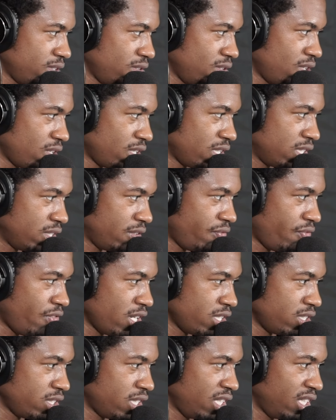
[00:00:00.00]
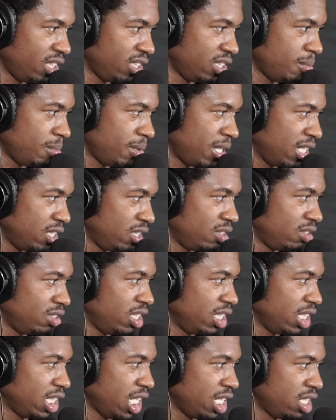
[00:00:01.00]
You know, because the first thing somebody
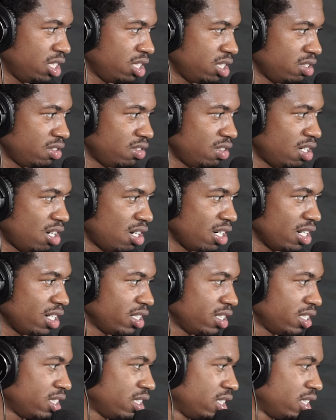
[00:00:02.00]
gonna look at is your art.